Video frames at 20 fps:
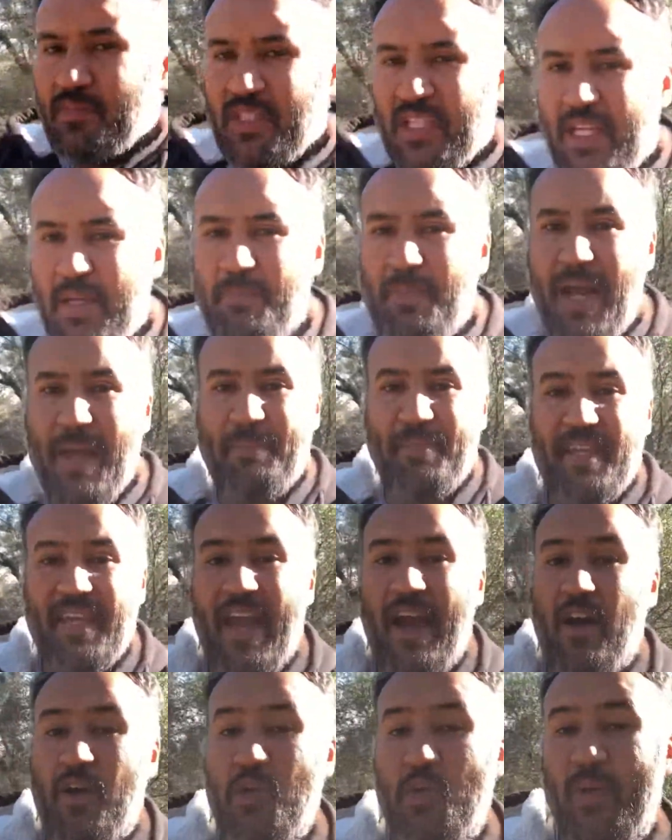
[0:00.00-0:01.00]
It might be
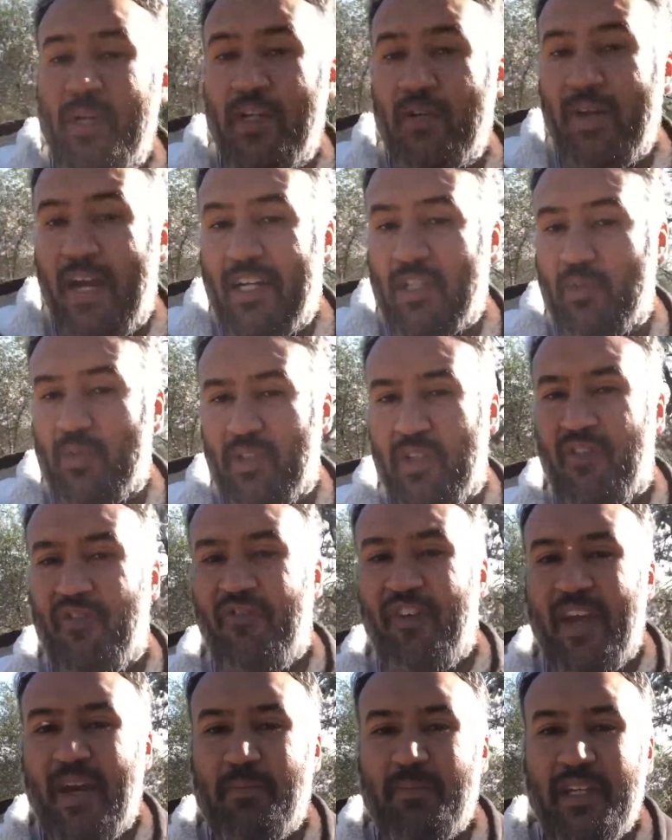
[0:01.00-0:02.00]
how you interact with your
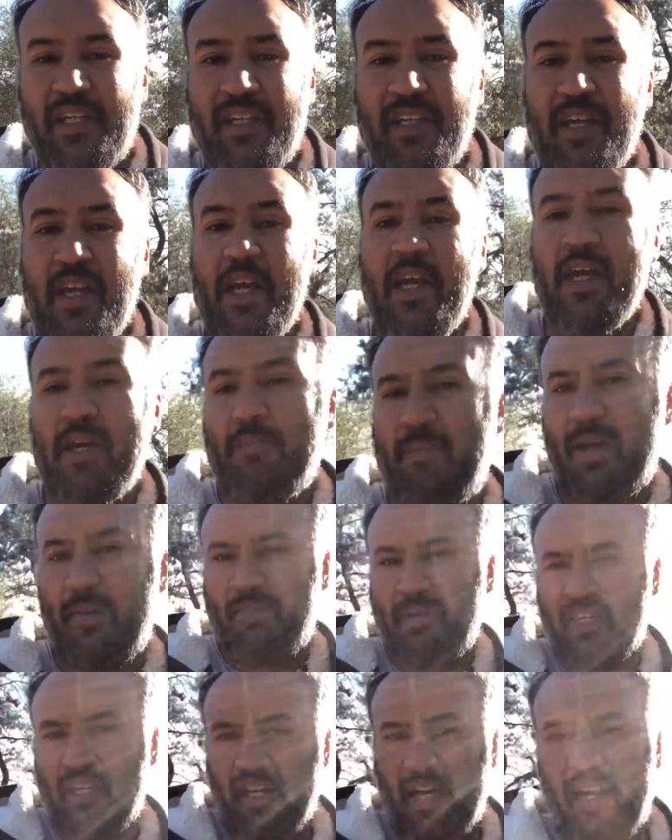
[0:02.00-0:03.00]
family. It might
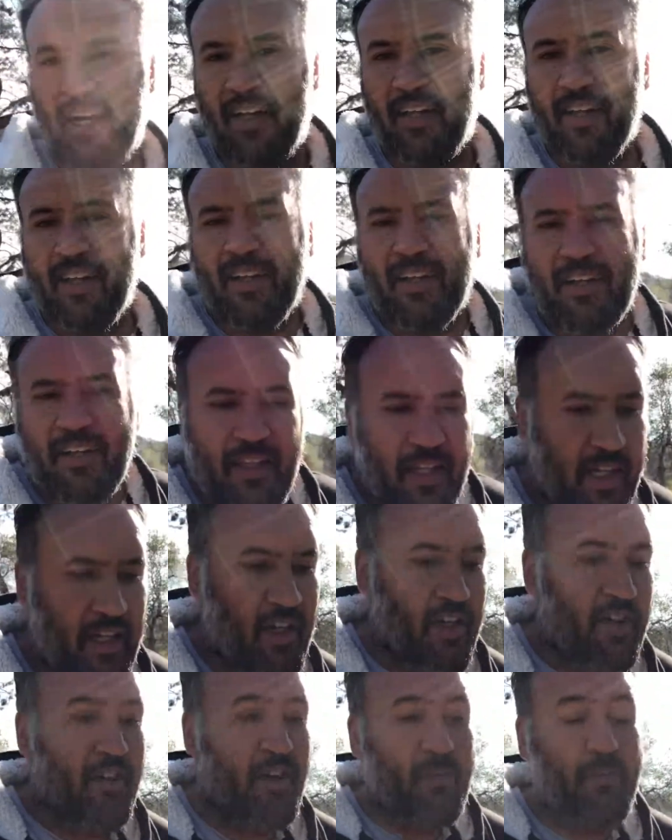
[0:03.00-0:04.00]
be like
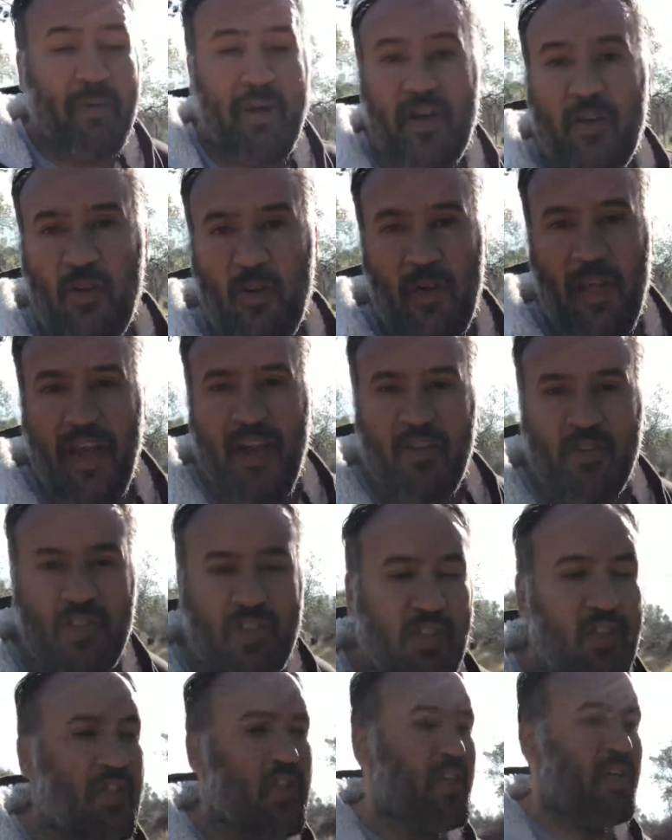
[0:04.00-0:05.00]
a marital
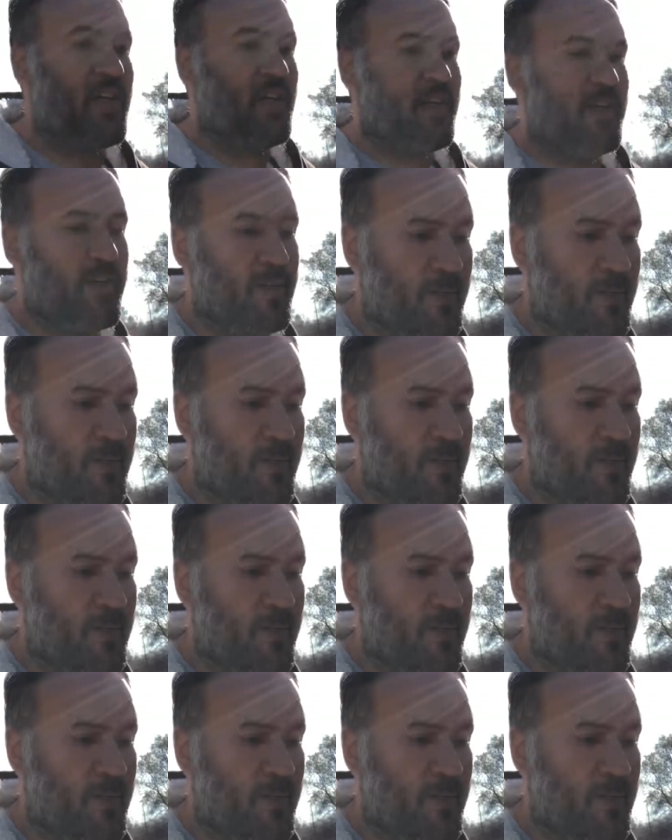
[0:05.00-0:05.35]
counselor.